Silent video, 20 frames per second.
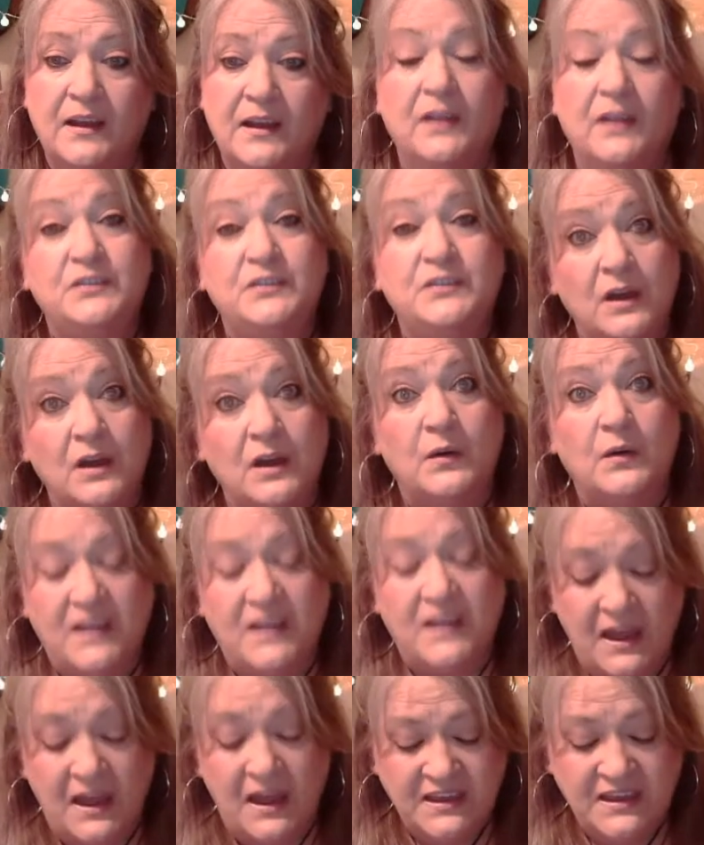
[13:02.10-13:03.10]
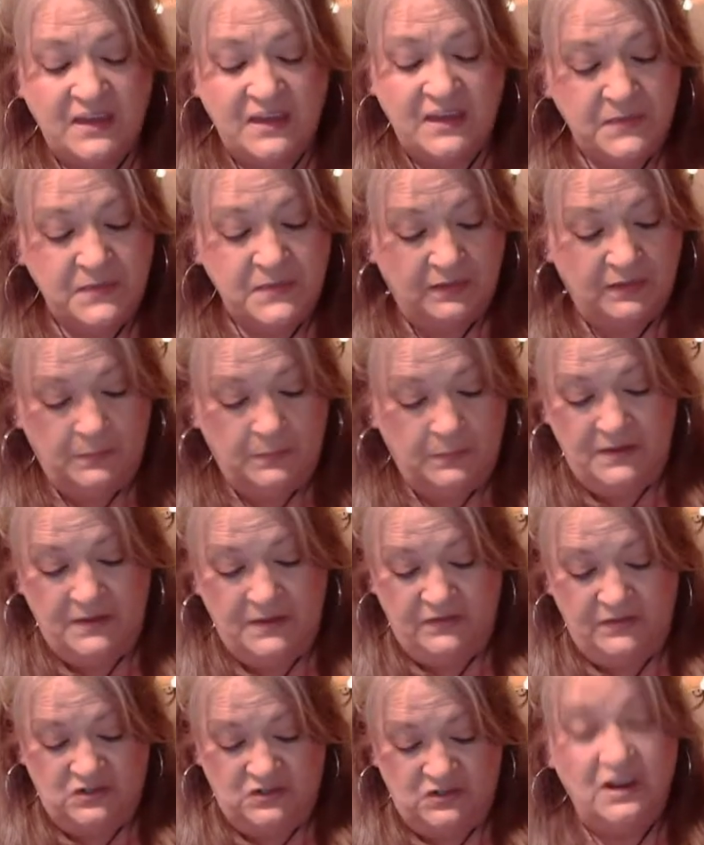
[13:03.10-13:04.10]
So it kind of gave me a little bit
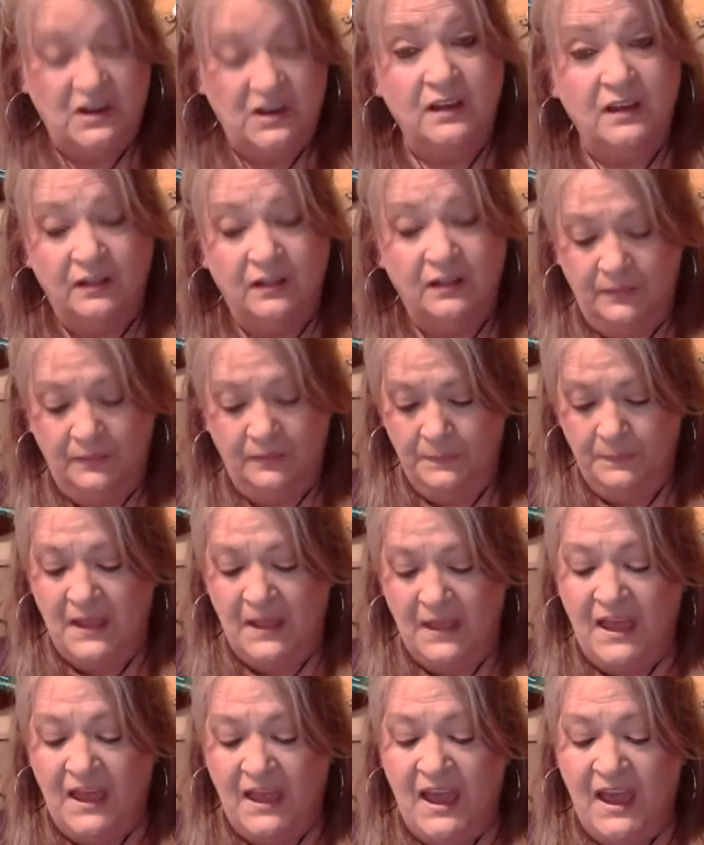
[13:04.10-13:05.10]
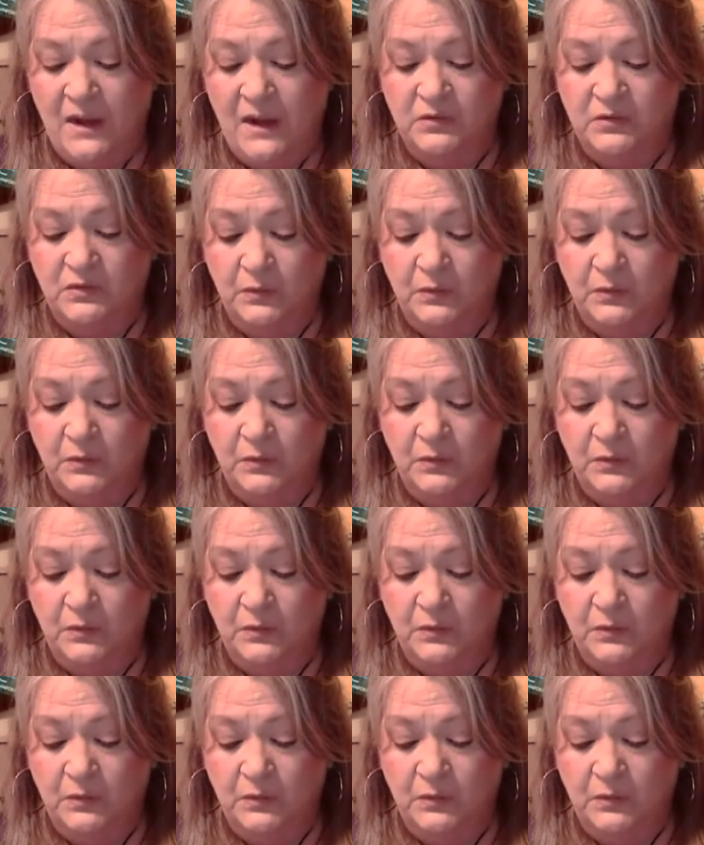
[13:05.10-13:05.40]
of a chill. And it was